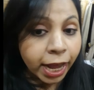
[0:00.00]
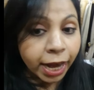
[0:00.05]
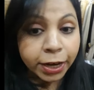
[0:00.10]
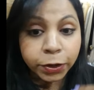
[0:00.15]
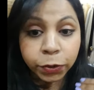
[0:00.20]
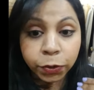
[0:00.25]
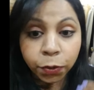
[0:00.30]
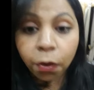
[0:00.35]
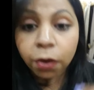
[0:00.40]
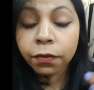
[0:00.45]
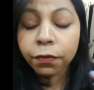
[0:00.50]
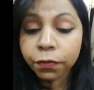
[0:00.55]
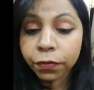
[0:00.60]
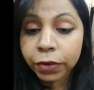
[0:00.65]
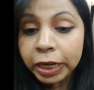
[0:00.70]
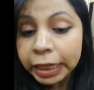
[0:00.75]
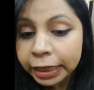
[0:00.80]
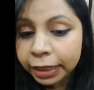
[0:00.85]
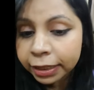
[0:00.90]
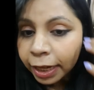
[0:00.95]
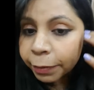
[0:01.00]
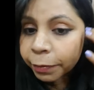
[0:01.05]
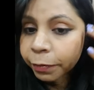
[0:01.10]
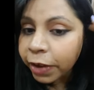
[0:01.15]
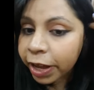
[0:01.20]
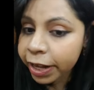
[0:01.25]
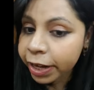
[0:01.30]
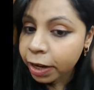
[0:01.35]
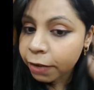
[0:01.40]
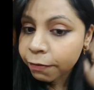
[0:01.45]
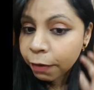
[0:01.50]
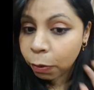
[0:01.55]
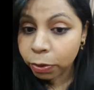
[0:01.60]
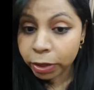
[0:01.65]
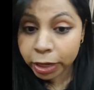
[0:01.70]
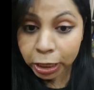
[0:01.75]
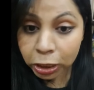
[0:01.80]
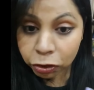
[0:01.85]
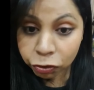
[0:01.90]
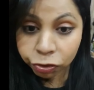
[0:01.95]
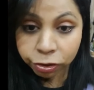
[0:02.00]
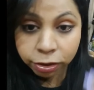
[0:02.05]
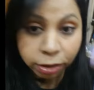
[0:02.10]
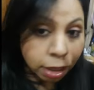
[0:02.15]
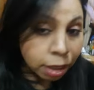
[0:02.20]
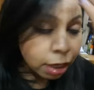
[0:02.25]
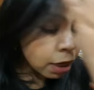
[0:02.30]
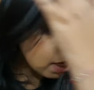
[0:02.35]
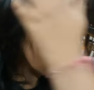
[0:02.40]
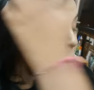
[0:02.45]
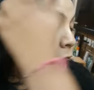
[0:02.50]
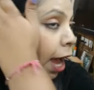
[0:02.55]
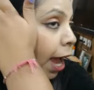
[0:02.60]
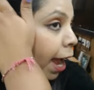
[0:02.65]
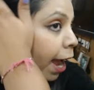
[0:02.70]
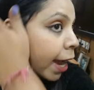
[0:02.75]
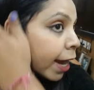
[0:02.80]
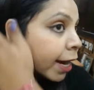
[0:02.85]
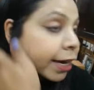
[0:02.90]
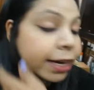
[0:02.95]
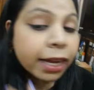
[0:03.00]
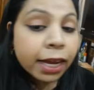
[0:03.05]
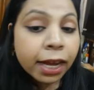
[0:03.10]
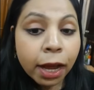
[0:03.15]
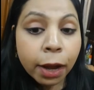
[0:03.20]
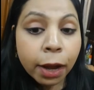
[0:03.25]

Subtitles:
I do not feel that I'm wearing a foundation, and